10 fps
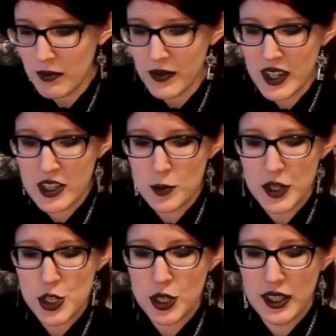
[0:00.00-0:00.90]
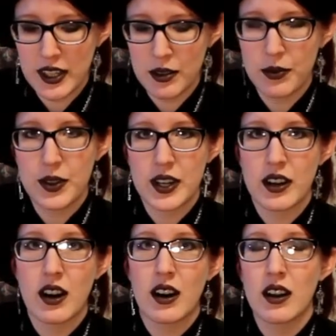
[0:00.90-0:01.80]
especially if there
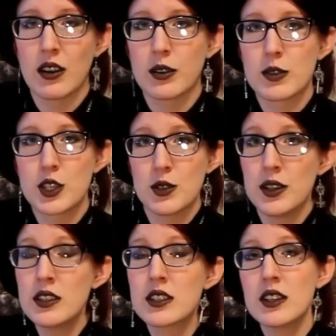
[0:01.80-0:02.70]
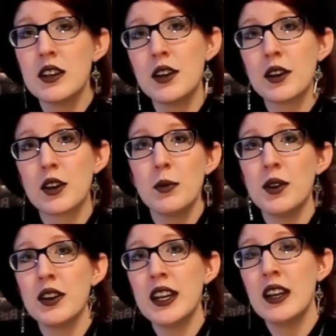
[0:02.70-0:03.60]
are a lot of students in your
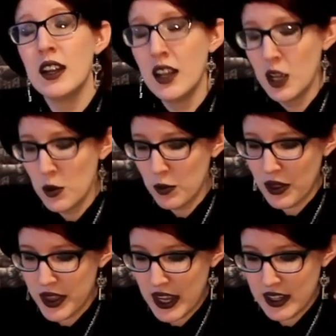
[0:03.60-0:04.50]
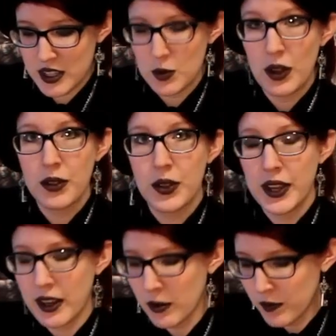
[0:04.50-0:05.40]
community, but that is one
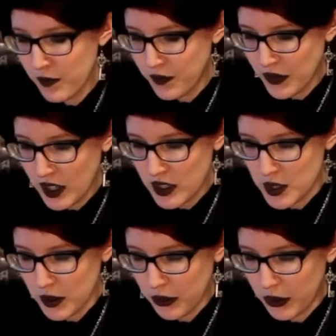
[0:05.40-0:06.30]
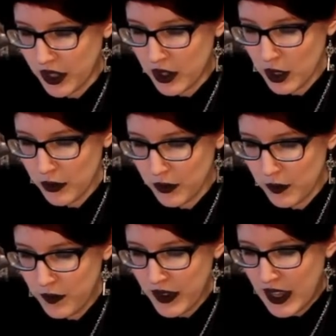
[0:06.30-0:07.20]
thing to think of.
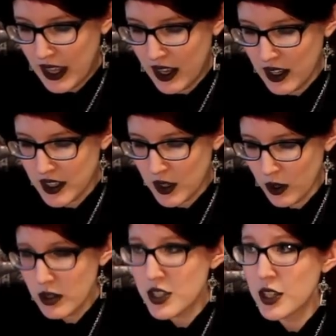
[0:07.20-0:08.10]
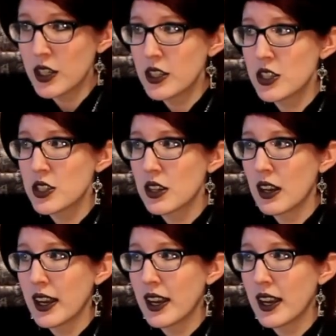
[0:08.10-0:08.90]
And concerts like